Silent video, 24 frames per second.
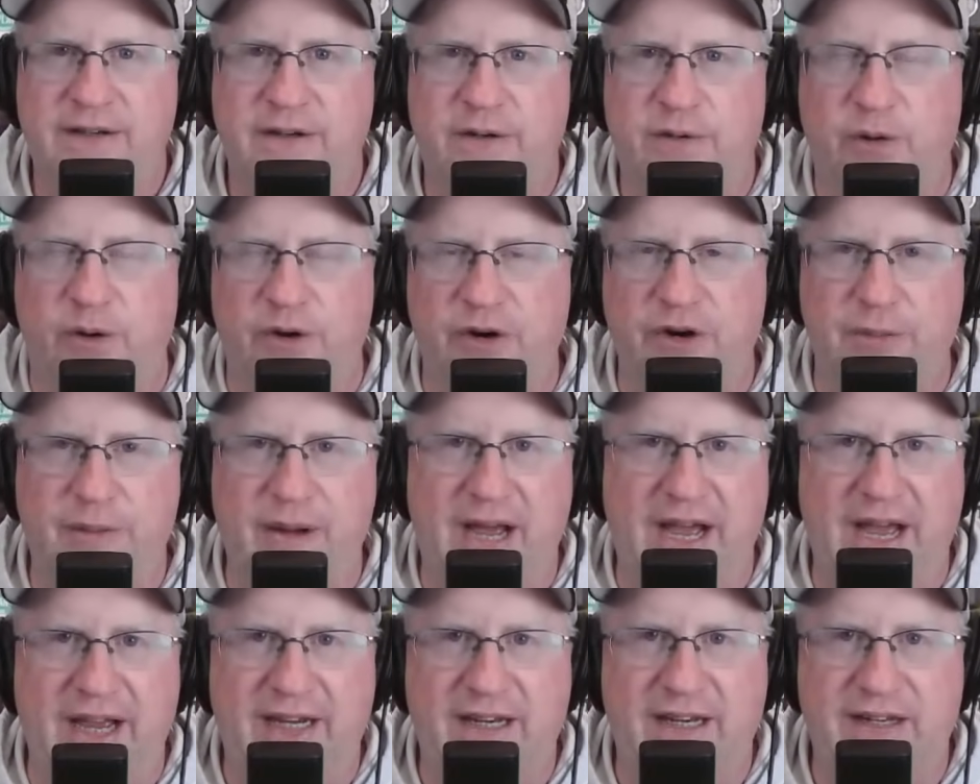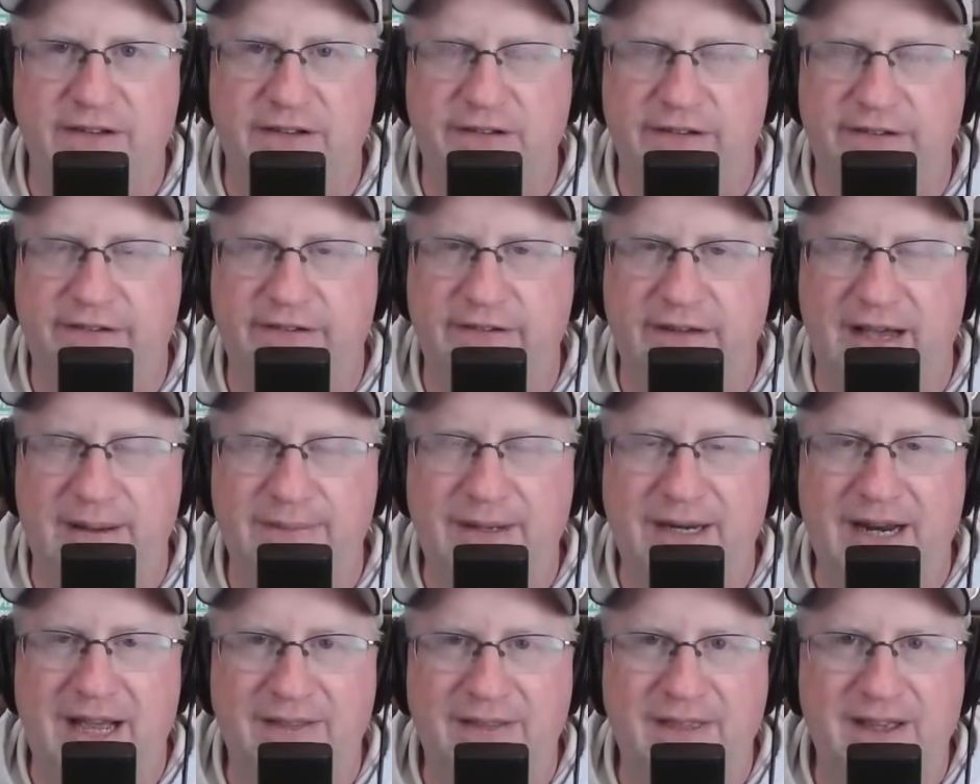Quarterback is, I
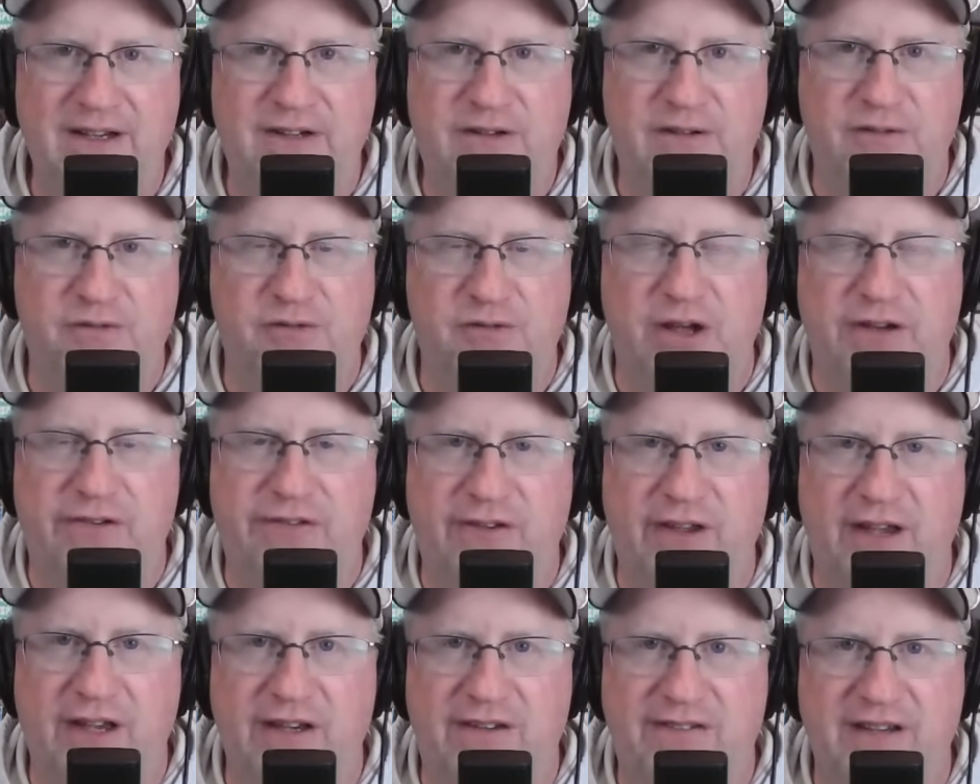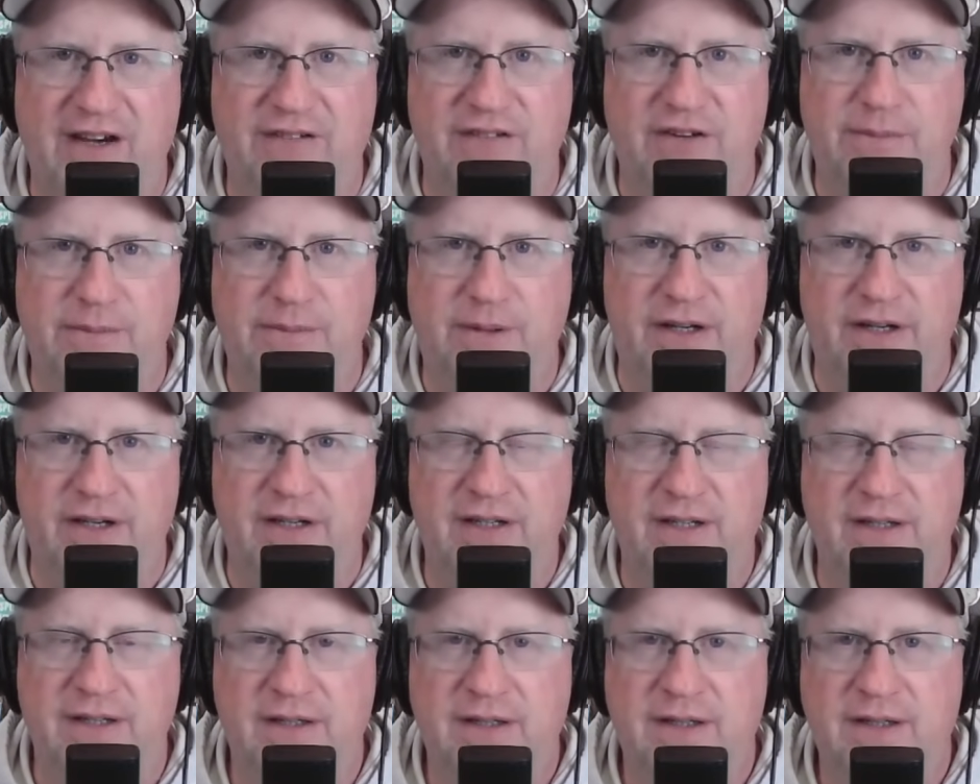mean, I think Russ likes
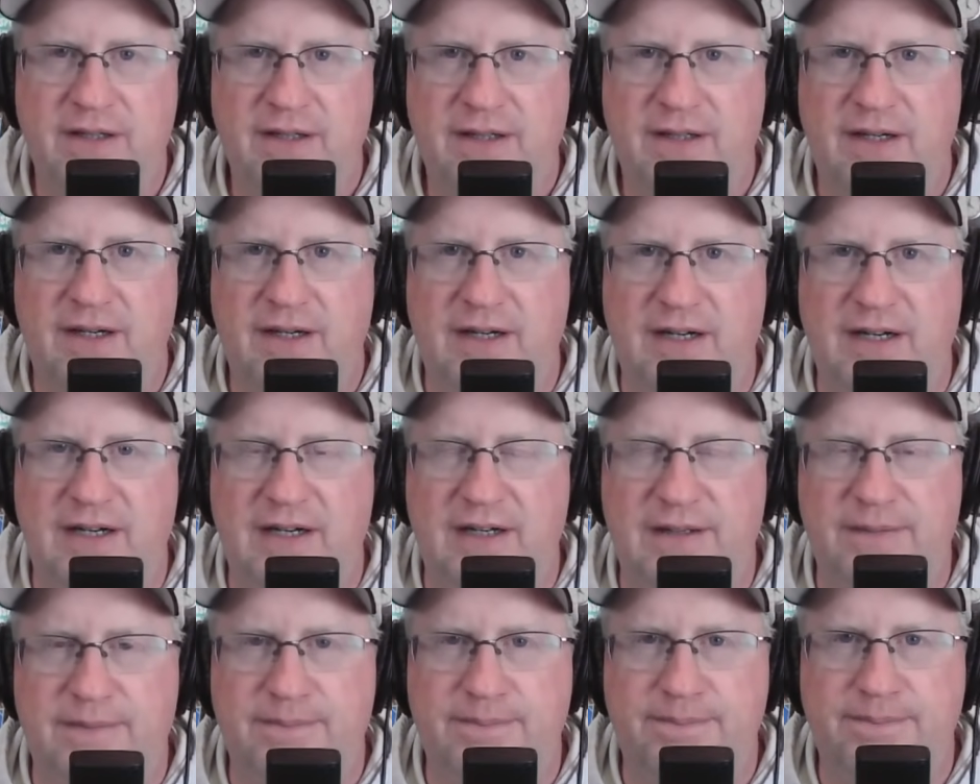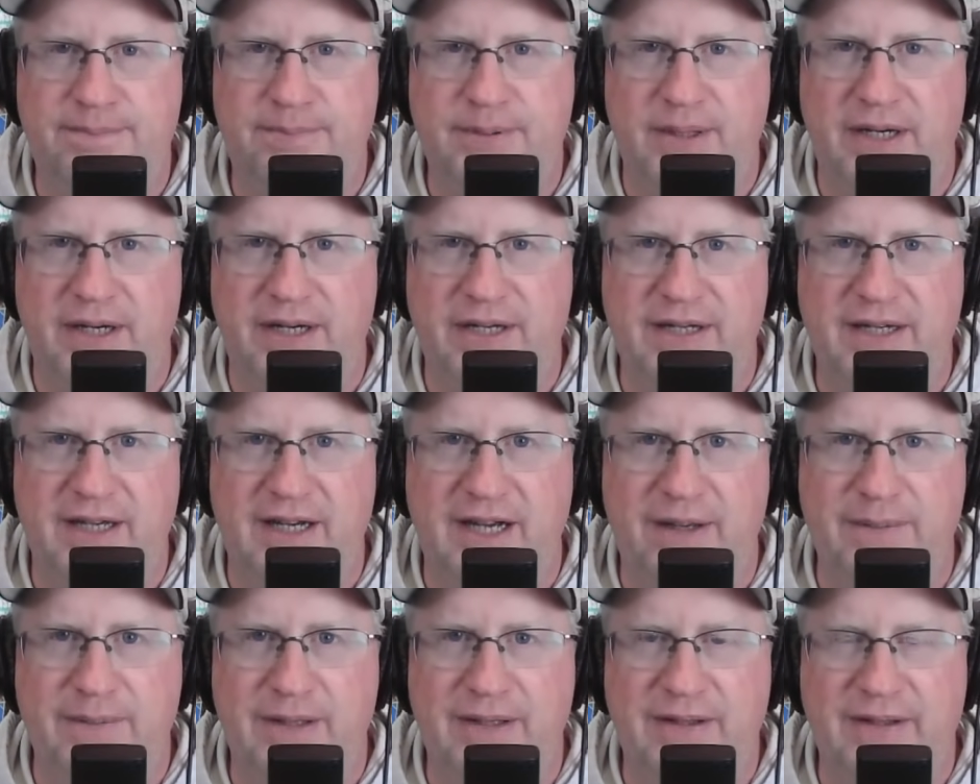everybody. But
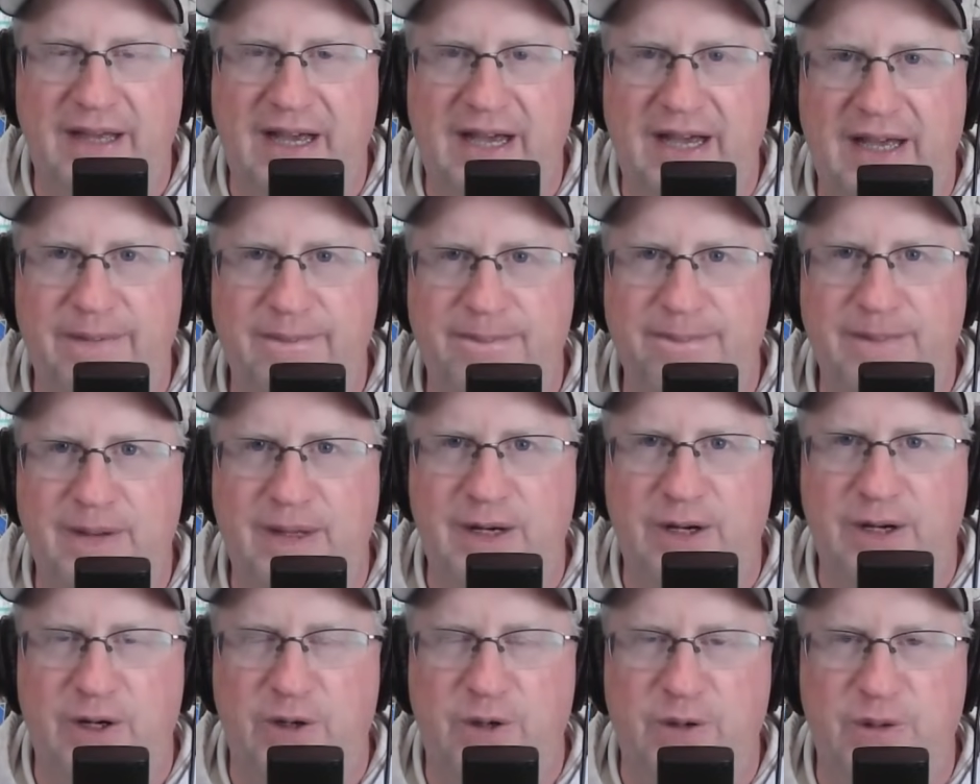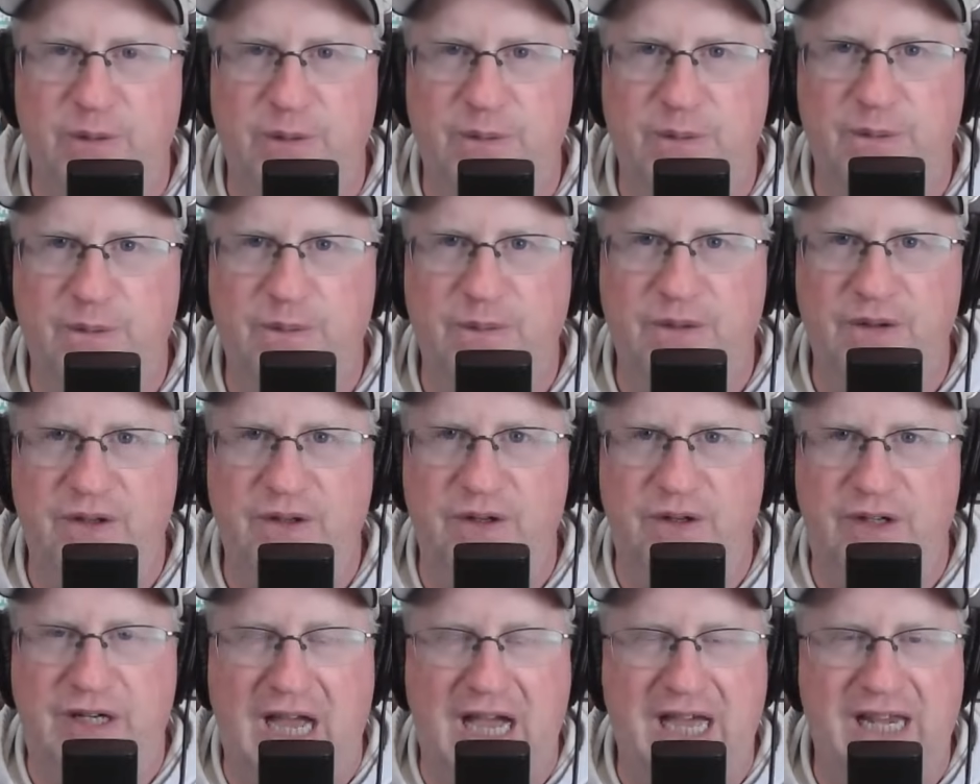I mean, that, you know,
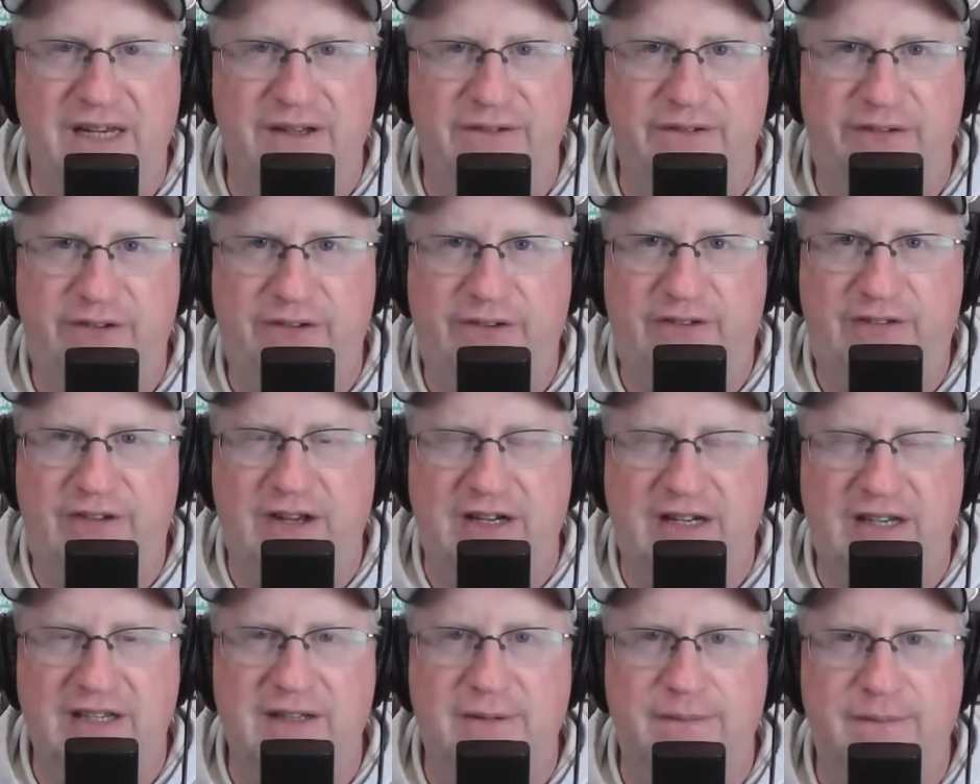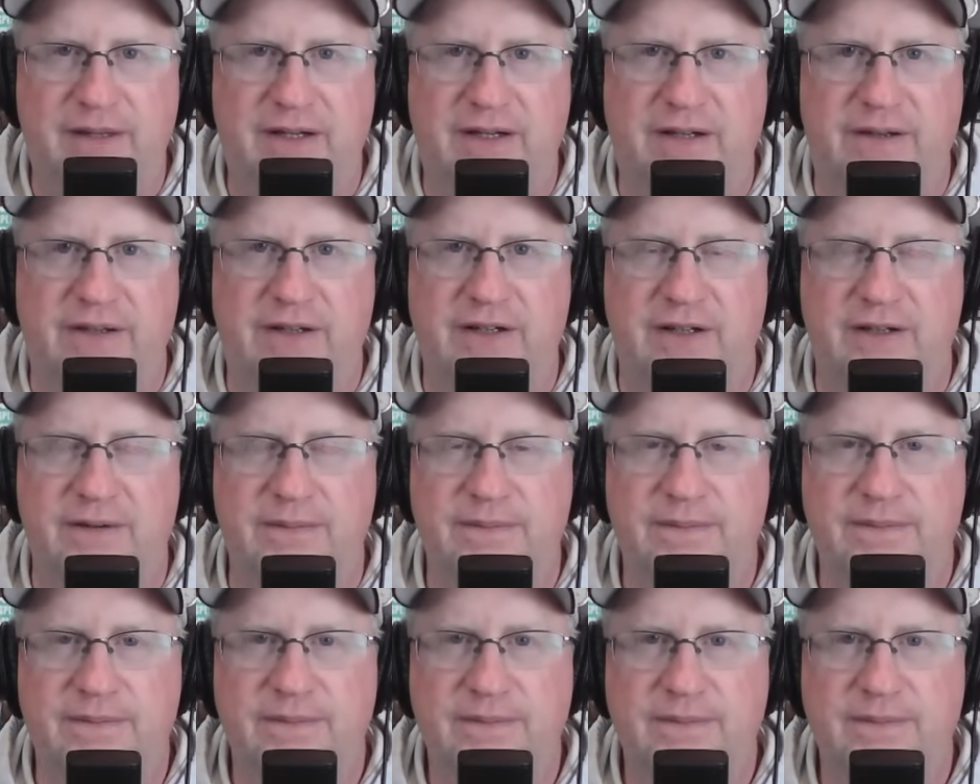you're kind of stuck in the middle here.